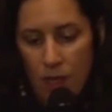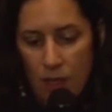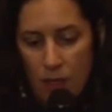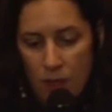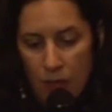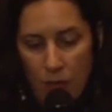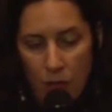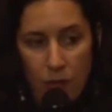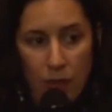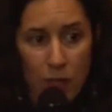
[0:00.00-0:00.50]

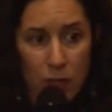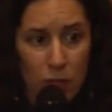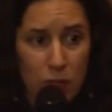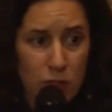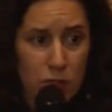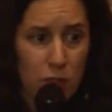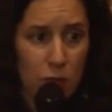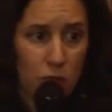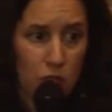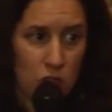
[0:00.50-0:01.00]
Now, there are
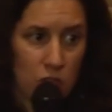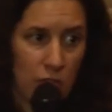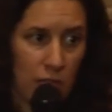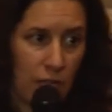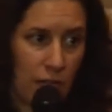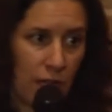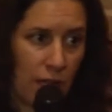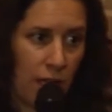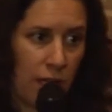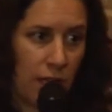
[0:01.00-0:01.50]
lots of
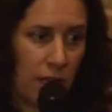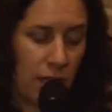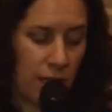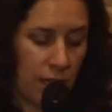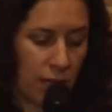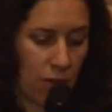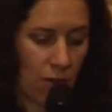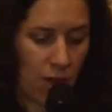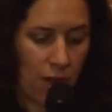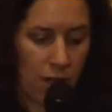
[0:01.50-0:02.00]
Shia in
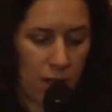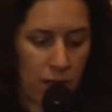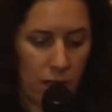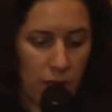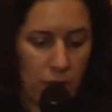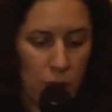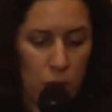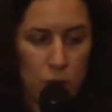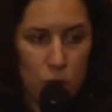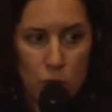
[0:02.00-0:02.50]
Iraq
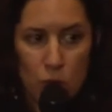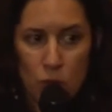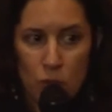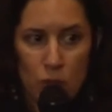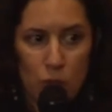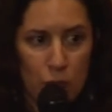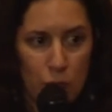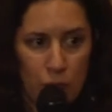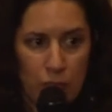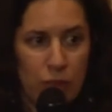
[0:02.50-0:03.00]
who do
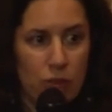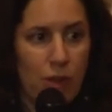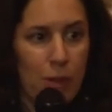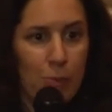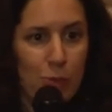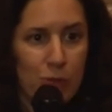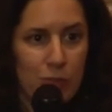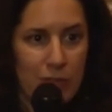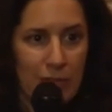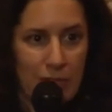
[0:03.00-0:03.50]
not feel
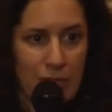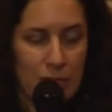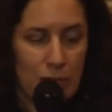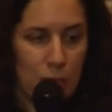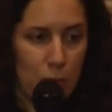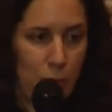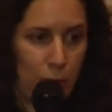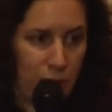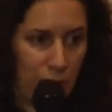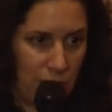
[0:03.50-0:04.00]

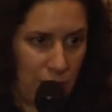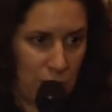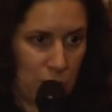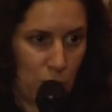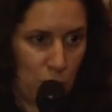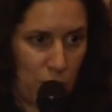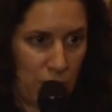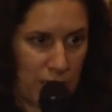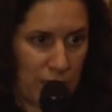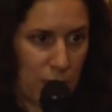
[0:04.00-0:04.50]
represented by these
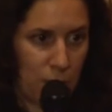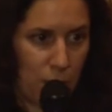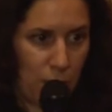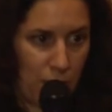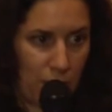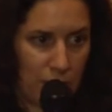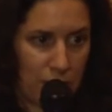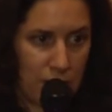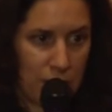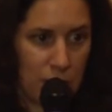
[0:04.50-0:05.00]
political
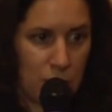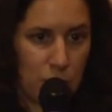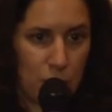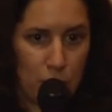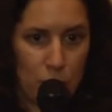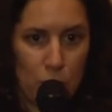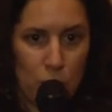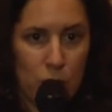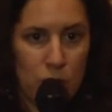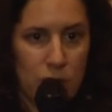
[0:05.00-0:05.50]
parties
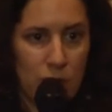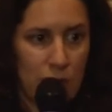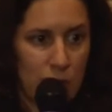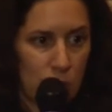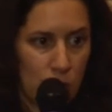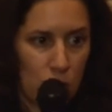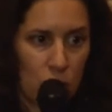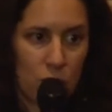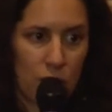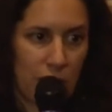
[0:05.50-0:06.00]
because they
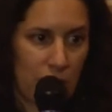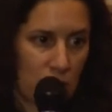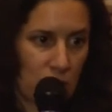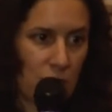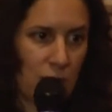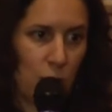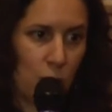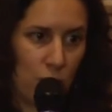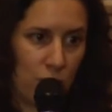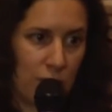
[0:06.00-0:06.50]
don't
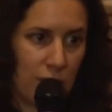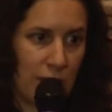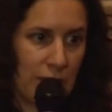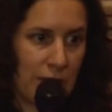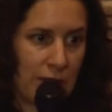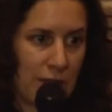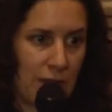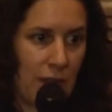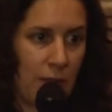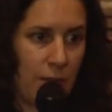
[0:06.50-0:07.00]
actually want an
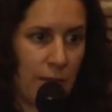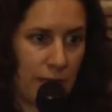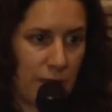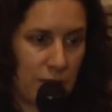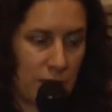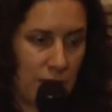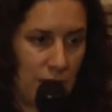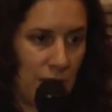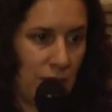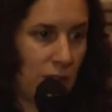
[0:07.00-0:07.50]
Islamic
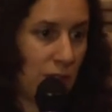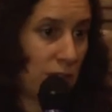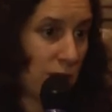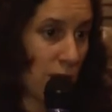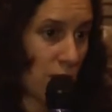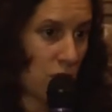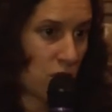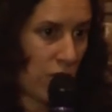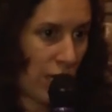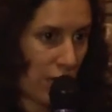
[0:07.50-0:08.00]
state. These
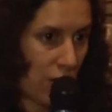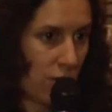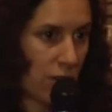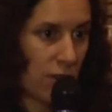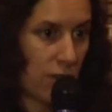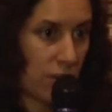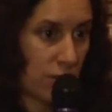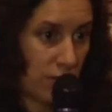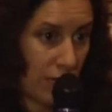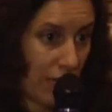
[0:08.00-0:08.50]
are
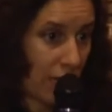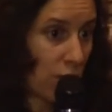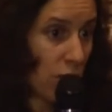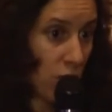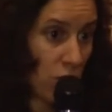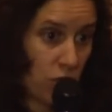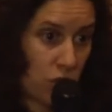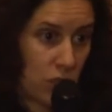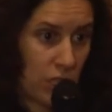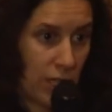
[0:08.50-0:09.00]

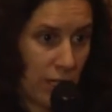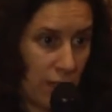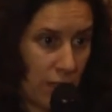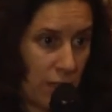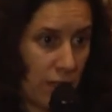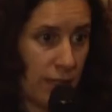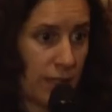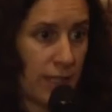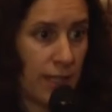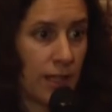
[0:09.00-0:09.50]
secular
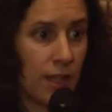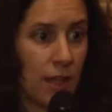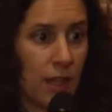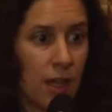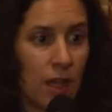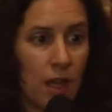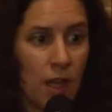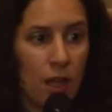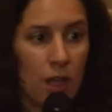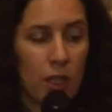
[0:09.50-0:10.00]
Shia,
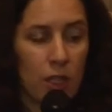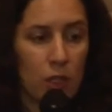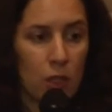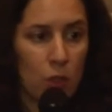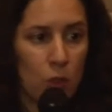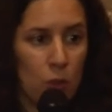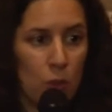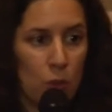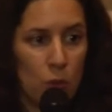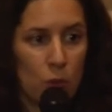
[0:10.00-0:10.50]
you know,
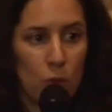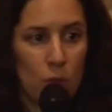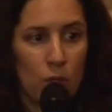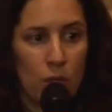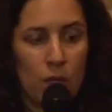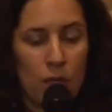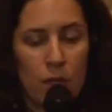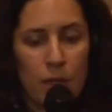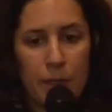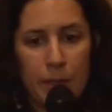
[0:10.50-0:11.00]
who
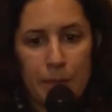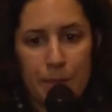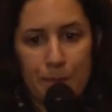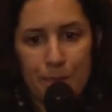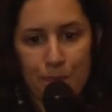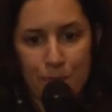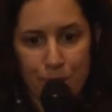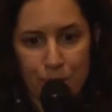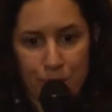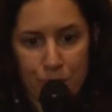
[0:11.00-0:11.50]

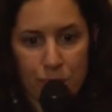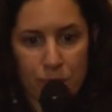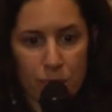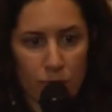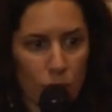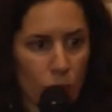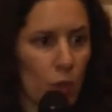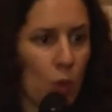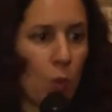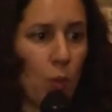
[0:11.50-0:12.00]

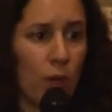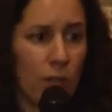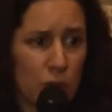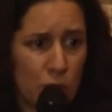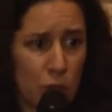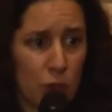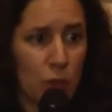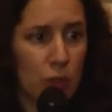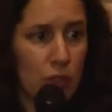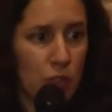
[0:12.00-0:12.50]
want
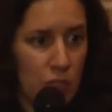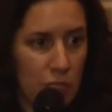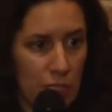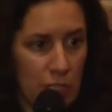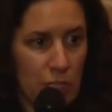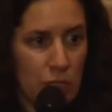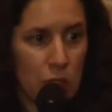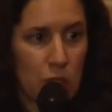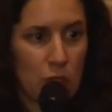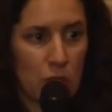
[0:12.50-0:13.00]
to
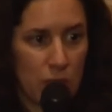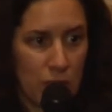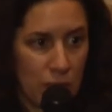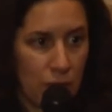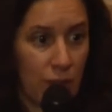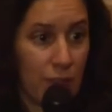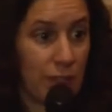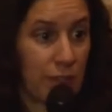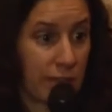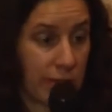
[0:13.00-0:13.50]
continue to live
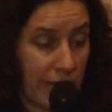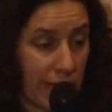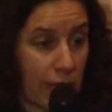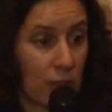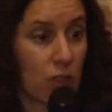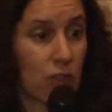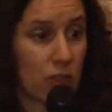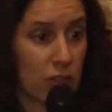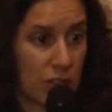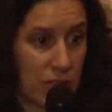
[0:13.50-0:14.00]
in a
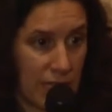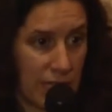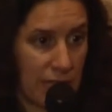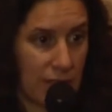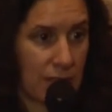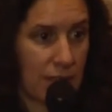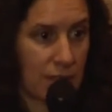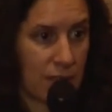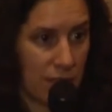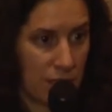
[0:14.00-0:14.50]
secular state
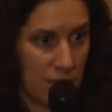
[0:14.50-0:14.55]
as they